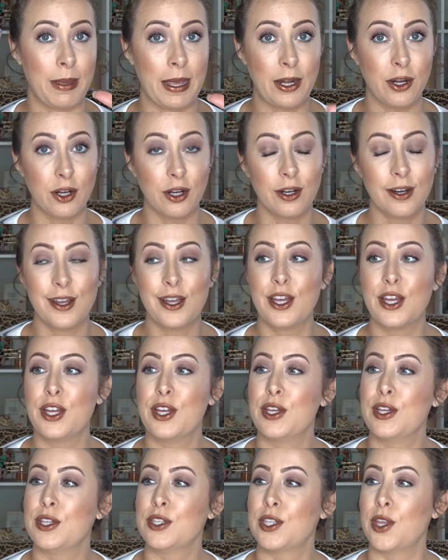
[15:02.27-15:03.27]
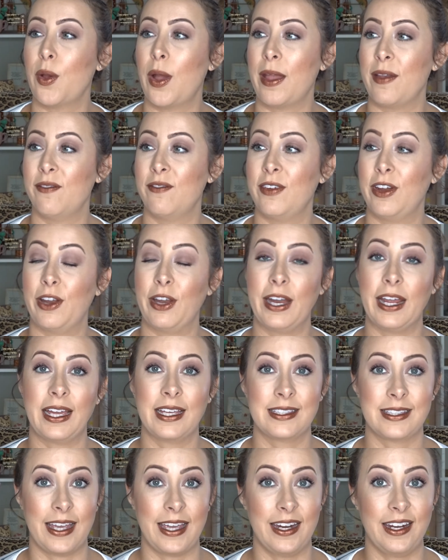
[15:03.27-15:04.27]
better. So I'm very
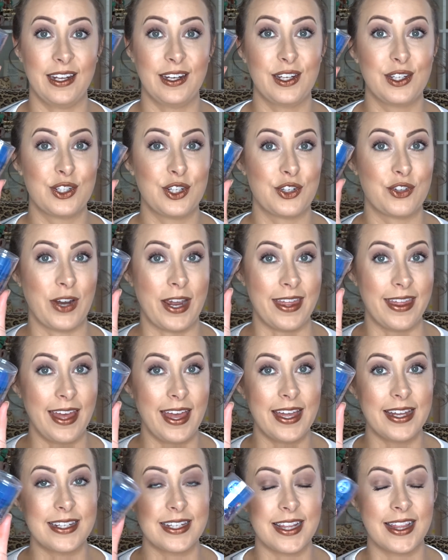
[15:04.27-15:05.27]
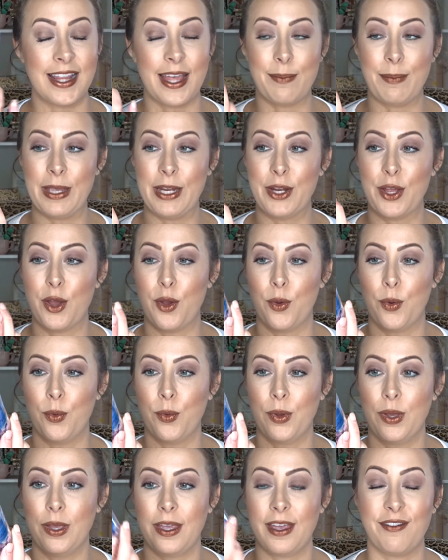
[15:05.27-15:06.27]
excited to try that. Let me
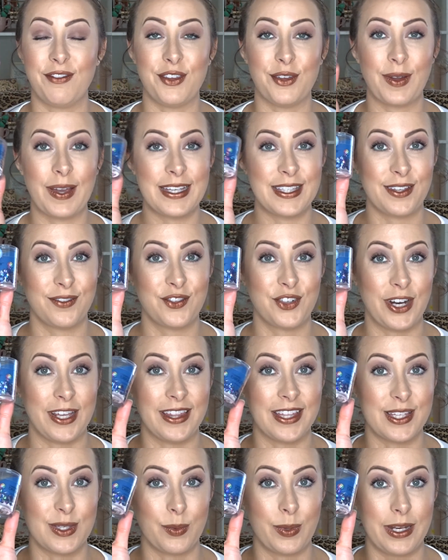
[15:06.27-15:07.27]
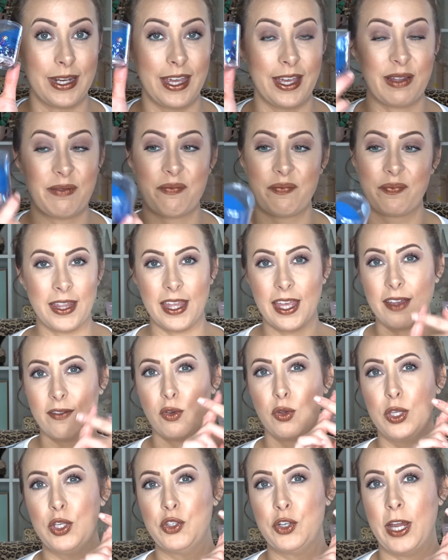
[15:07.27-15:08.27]
know if you guys have tried this one yet. think
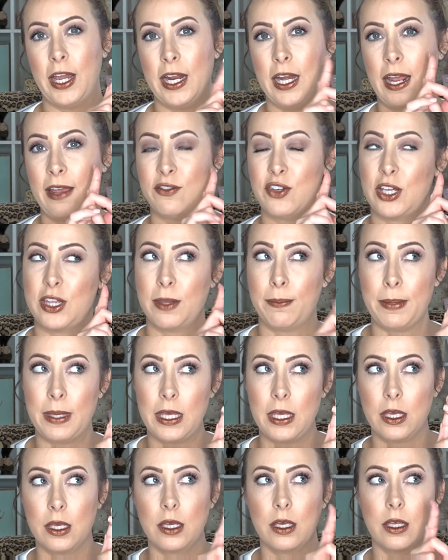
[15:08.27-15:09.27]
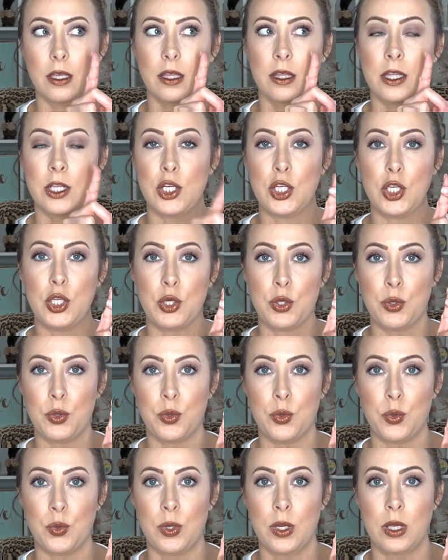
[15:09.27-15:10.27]
I've tried the pink, the
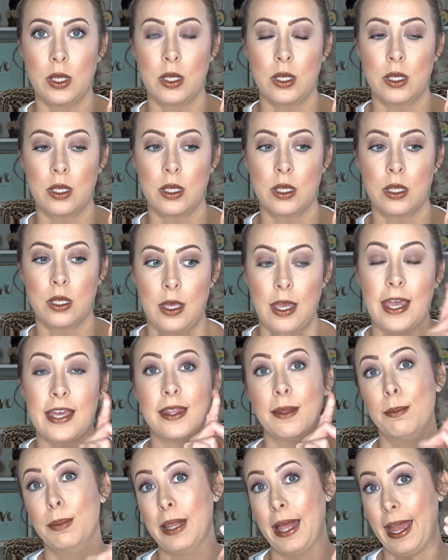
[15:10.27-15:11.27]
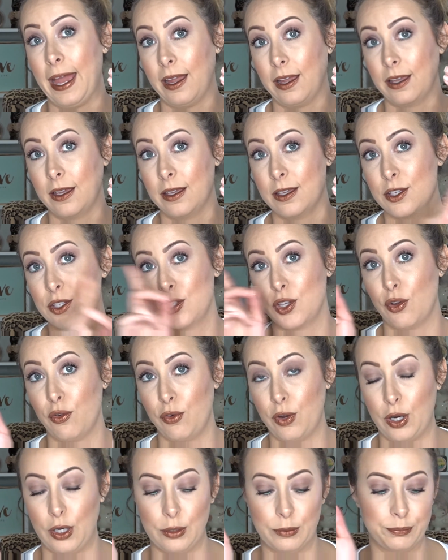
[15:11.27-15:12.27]
nude, and the black so
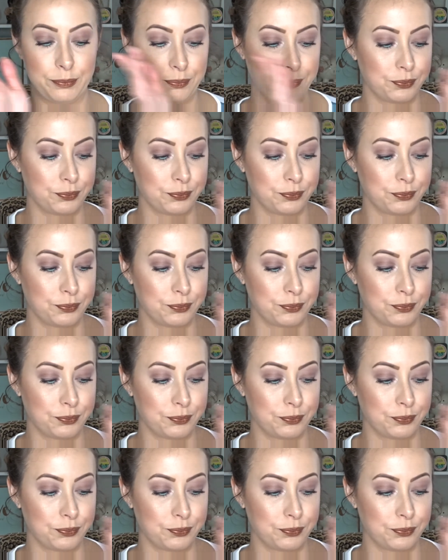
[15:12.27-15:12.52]
far.